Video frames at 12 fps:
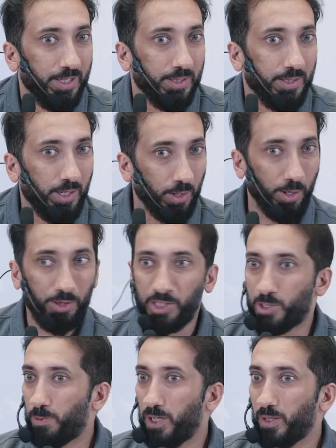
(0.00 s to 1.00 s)

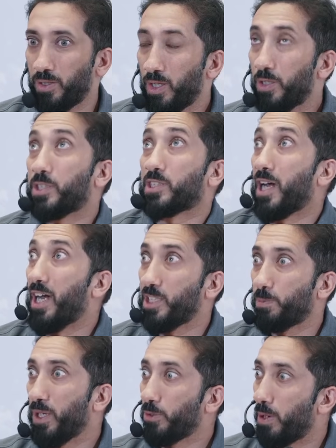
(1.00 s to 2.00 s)
The sky is
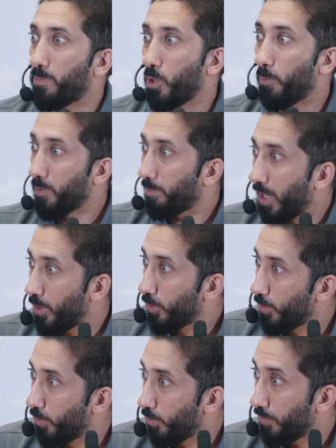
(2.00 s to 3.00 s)
being ripped open. By
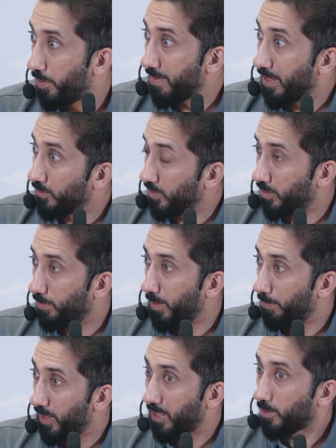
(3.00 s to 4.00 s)
who? The mountains are being
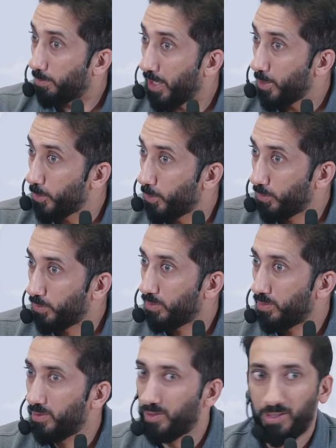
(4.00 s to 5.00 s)
plucked. By who?
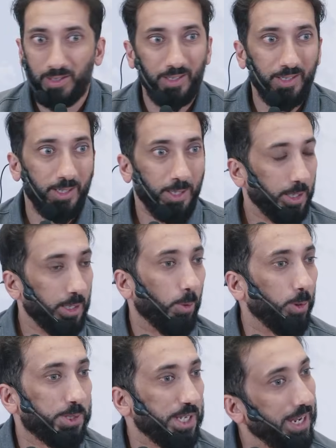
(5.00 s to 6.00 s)
He
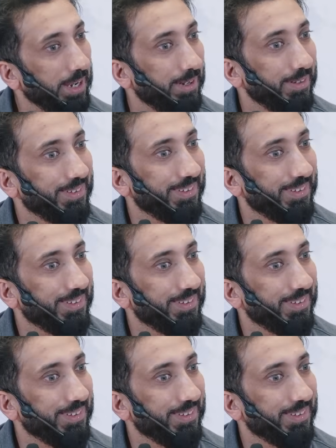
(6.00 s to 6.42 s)
won't say it.